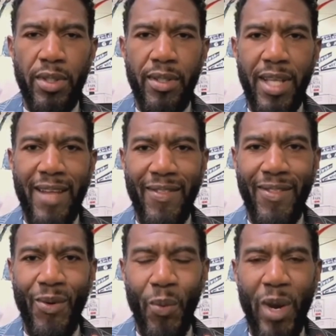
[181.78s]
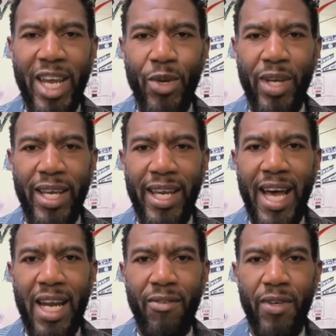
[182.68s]
that the way you can get
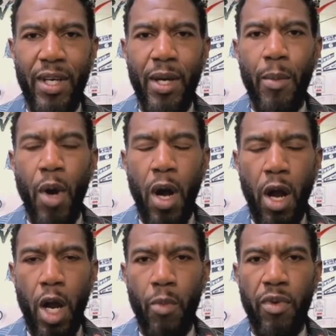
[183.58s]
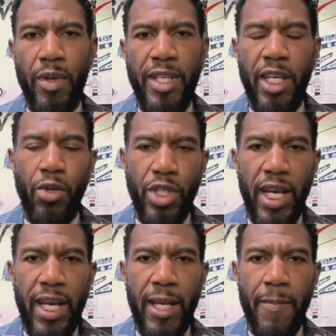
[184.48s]
out of harm from the
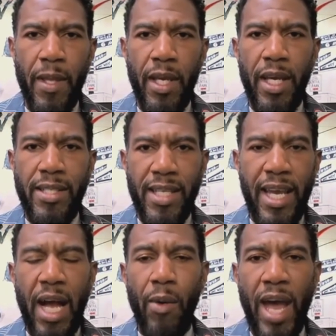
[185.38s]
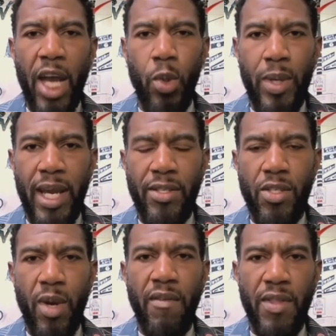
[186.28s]
DOJ is saying I will acquiesce
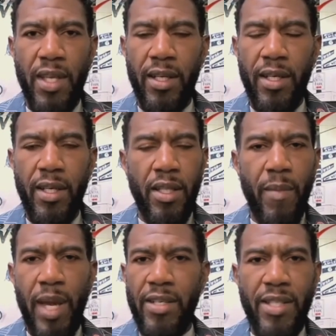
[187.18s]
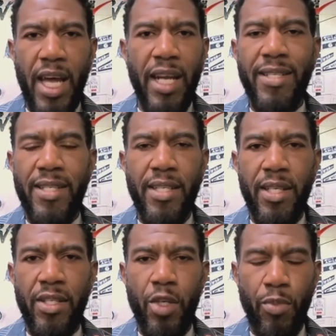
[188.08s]
to everything. The mayor is not an
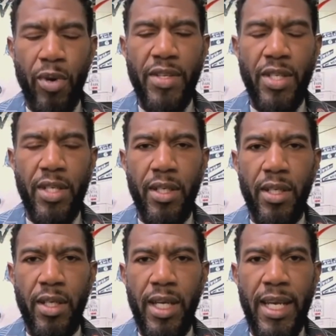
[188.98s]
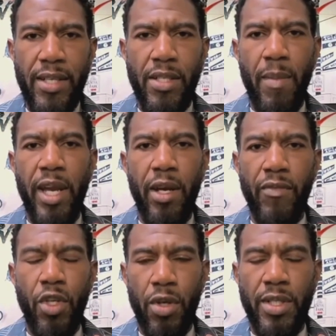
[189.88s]
assistant to the president. He is the mayor of
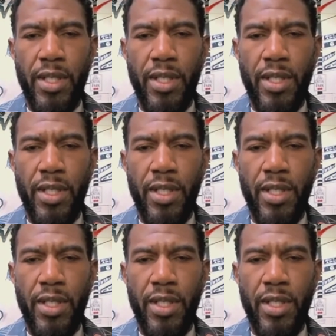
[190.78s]
New York City.